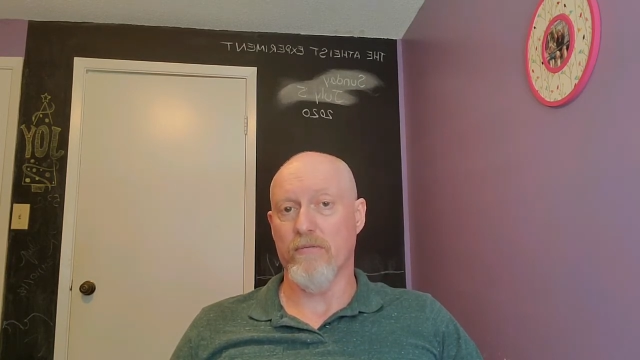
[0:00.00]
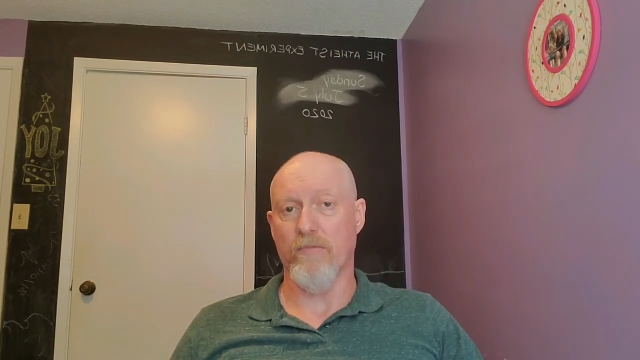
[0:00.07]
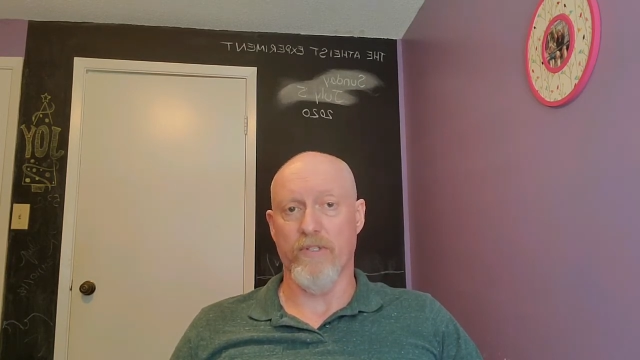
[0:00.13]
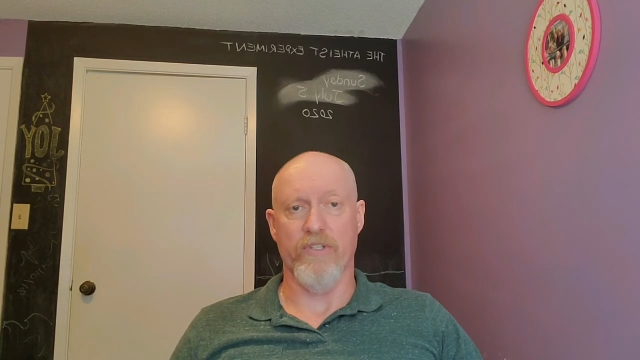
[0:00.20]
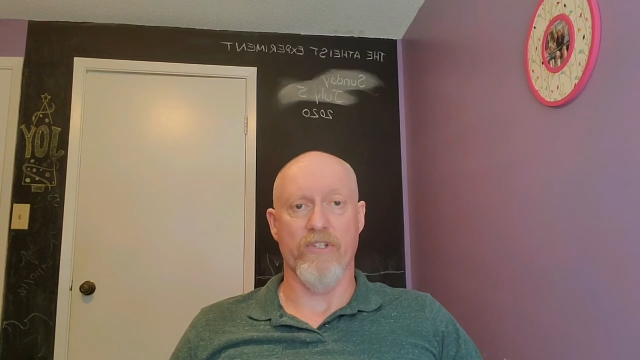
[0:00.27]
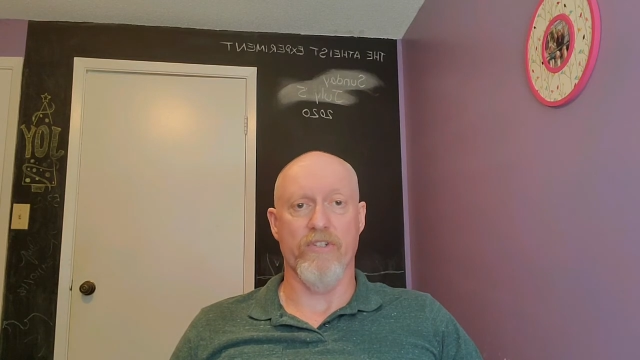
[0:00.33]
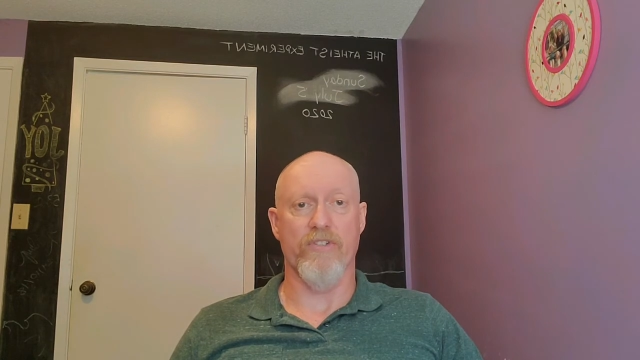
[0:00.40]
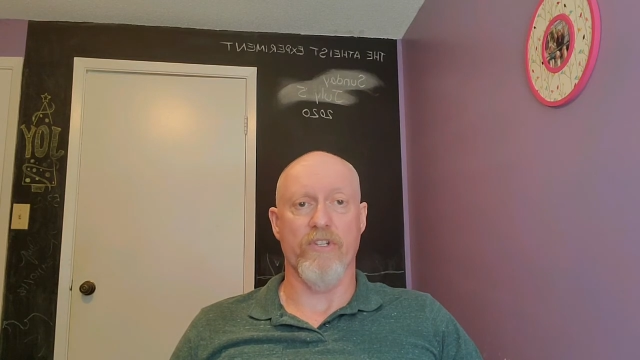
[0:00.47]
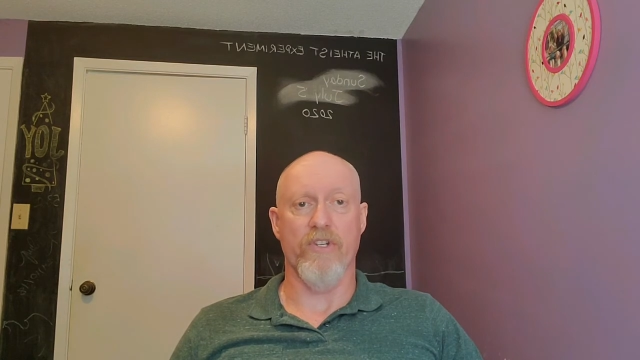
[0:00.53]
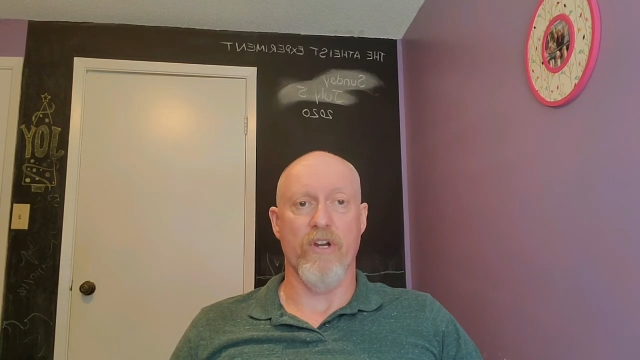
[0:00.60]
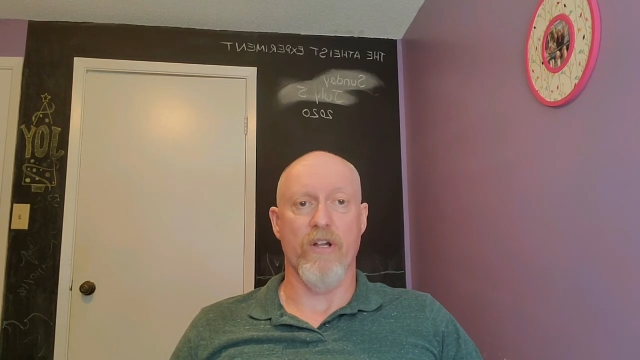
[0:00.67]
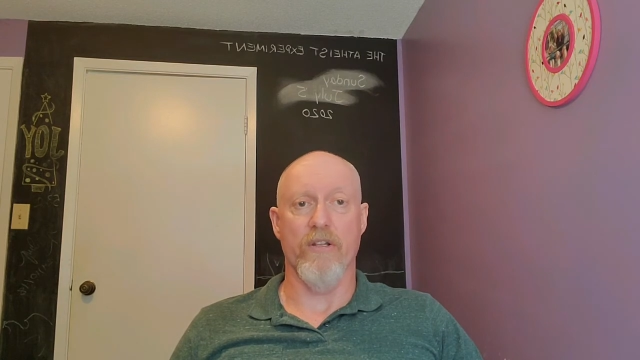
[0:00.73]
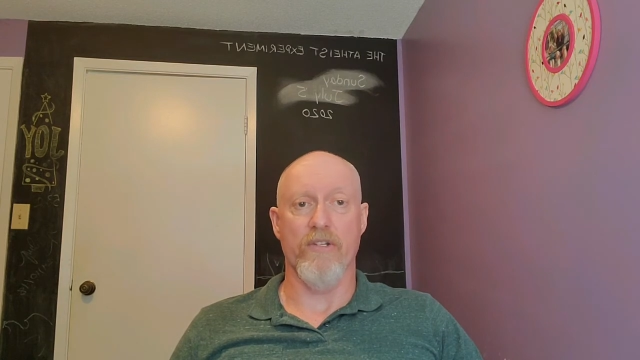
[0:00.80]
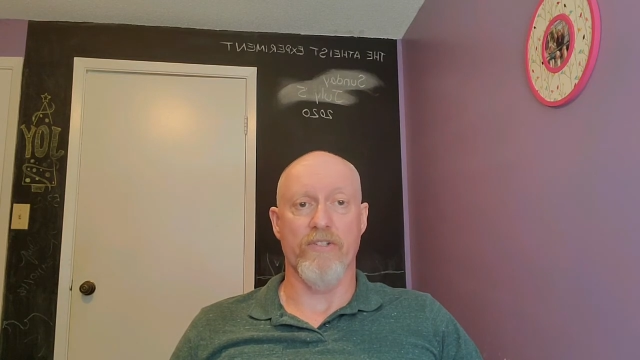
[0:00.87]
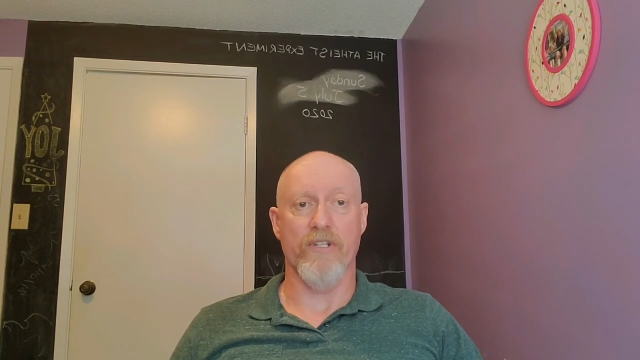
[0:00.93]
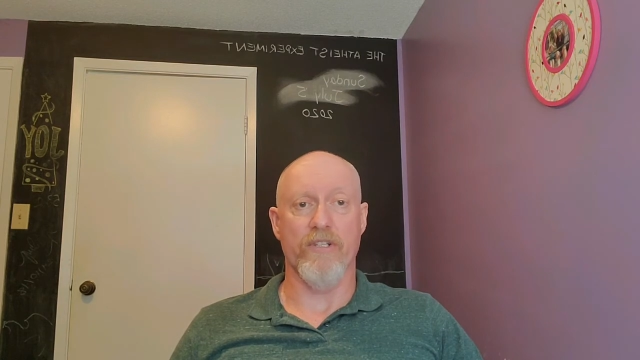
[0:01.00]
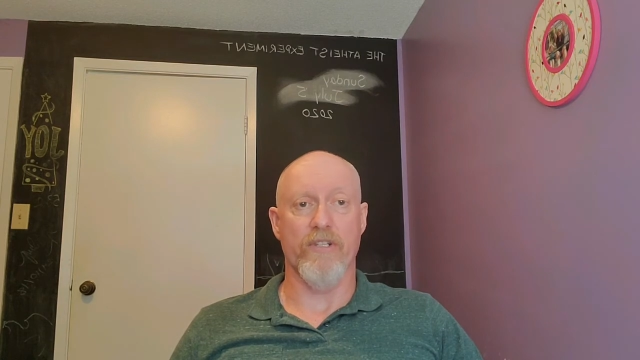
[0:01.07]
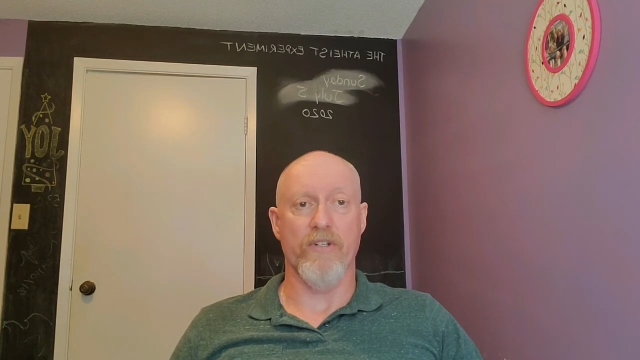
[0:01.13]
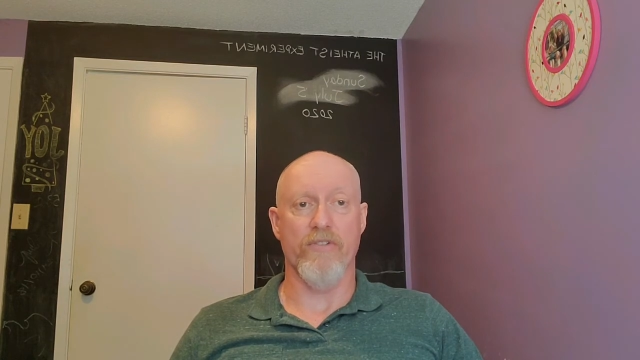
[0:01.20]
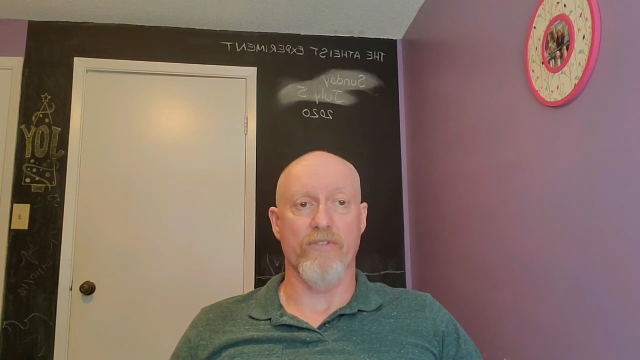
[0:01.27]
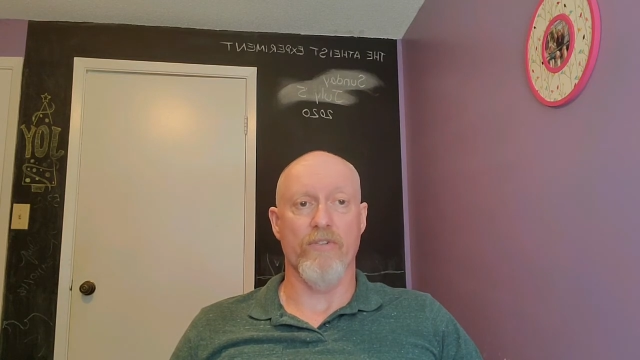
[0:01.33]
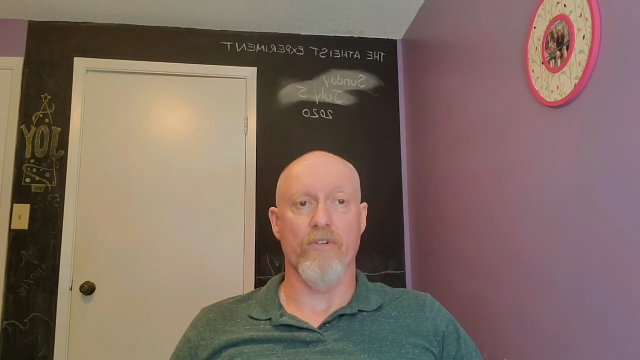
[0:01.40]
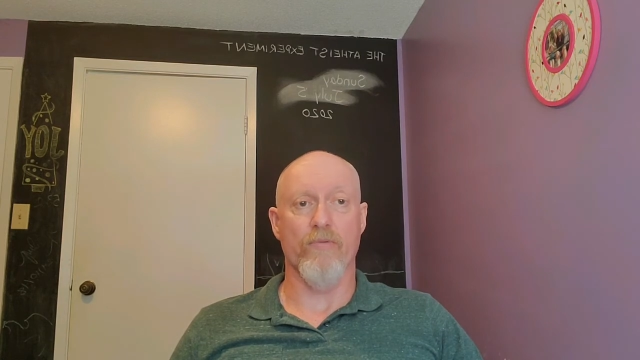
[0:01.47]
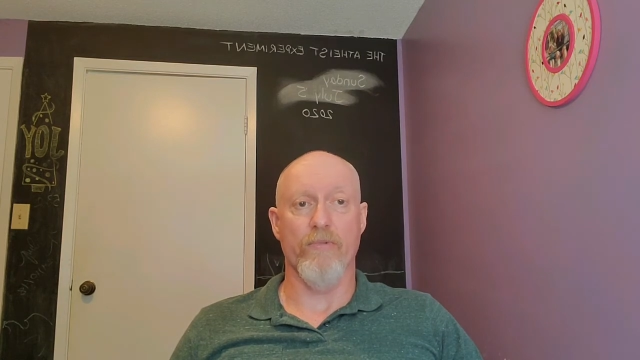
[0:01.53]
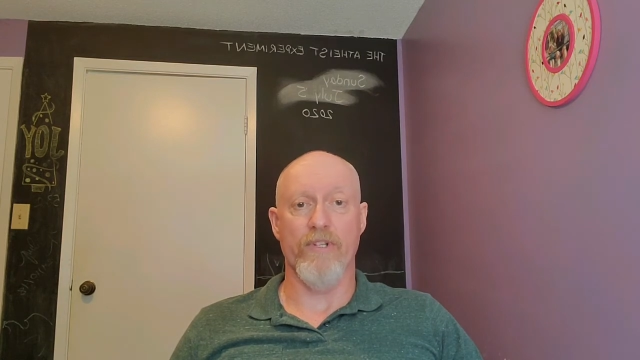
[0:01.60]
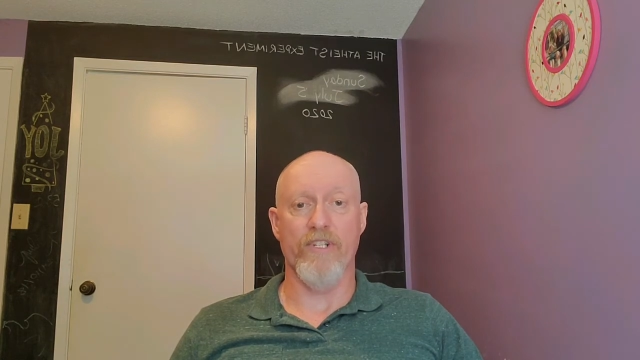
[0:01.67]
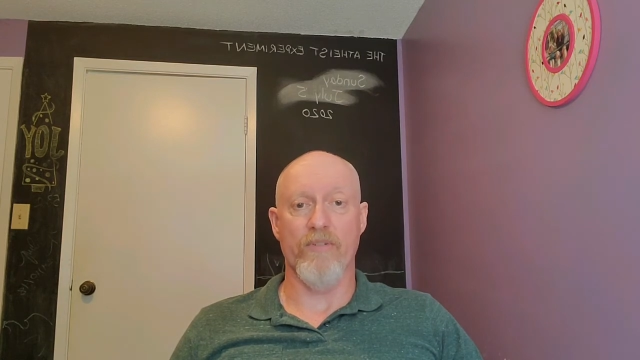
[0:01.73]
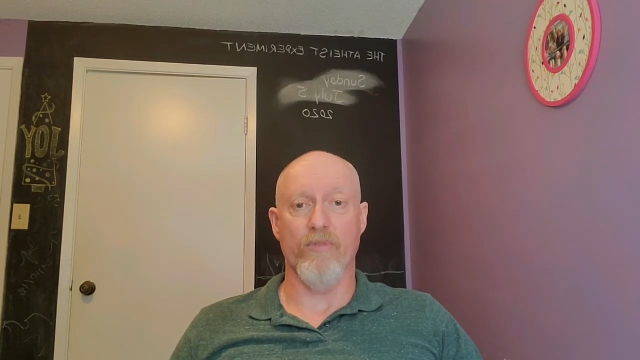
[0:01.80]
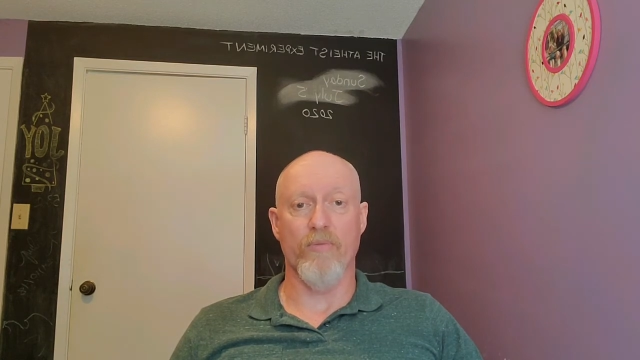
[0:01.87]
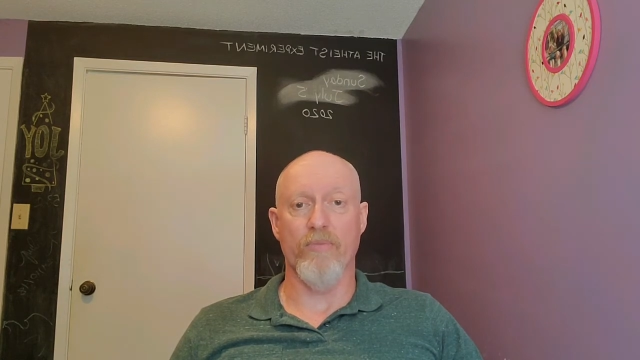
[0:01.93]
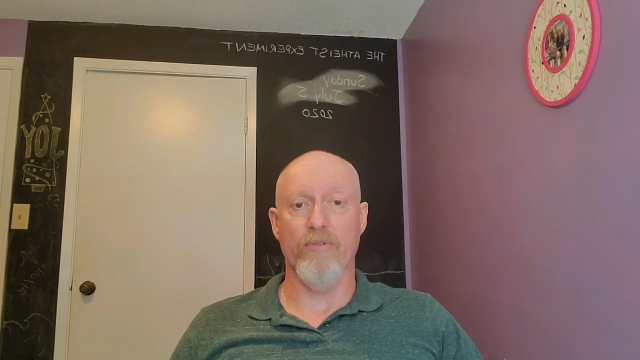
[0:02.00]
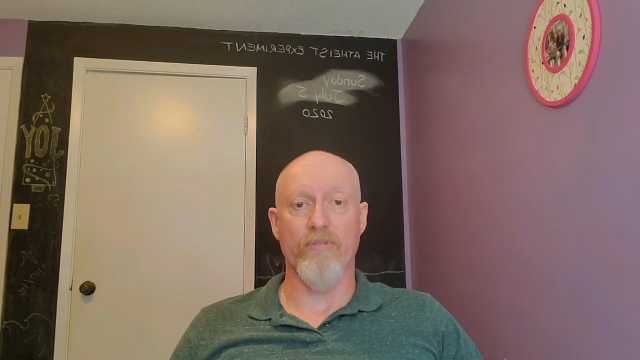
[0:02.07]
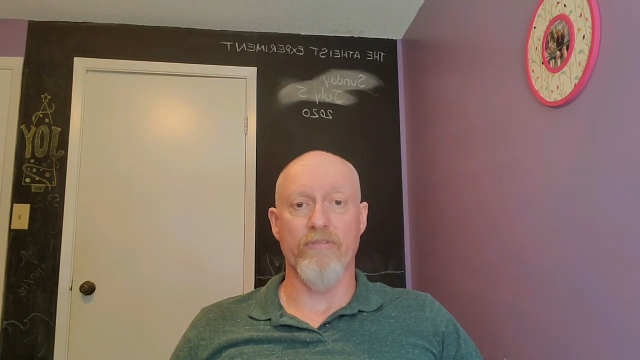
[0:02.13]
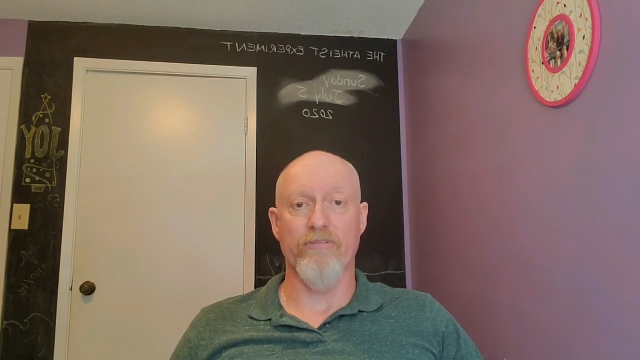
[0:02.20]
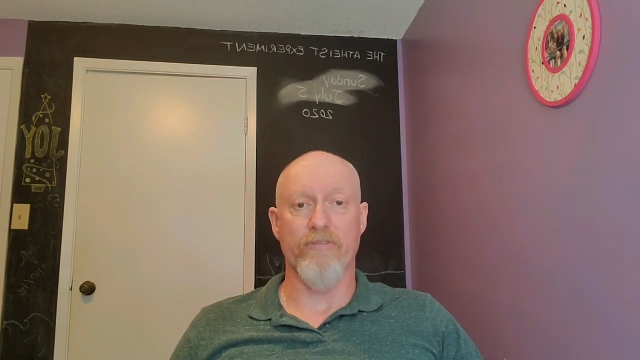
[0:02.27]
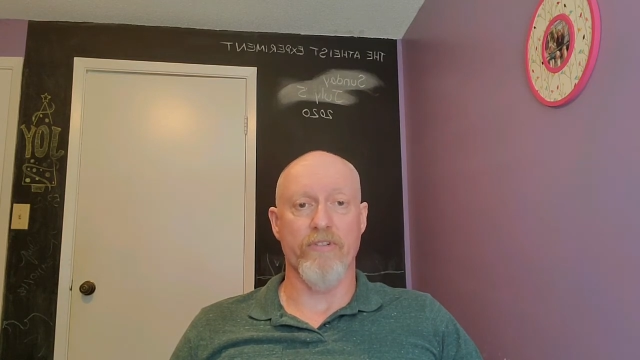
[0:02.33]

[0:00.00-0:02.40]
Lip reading: which is the knowledge that there's no reasonable proof